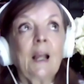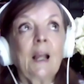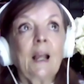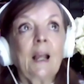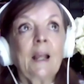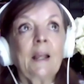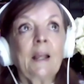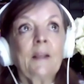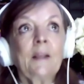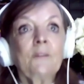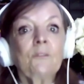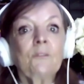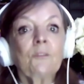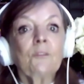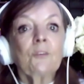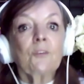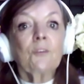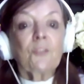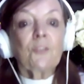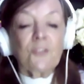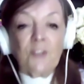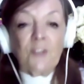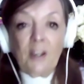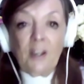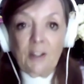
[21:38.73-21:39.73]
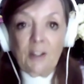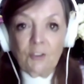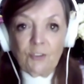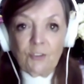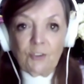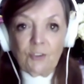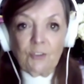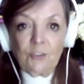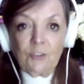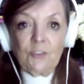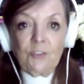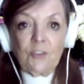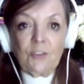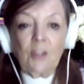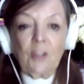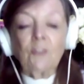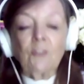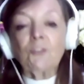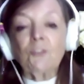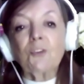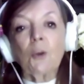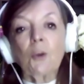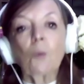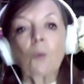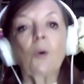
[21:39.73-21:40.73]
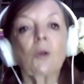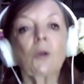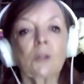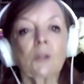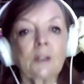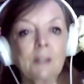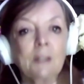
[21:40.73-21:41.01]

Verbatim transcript: and status and so on.